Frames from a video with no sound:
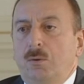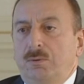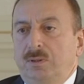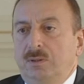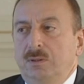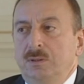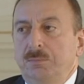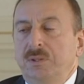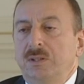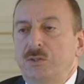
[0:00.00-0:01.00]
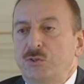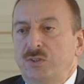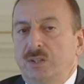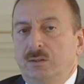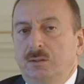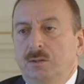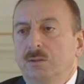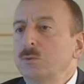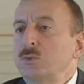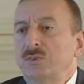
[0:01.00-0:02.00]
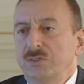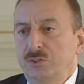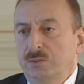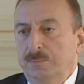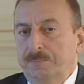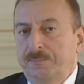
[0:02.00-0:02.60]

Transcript: conflict is the biggest threat to the region.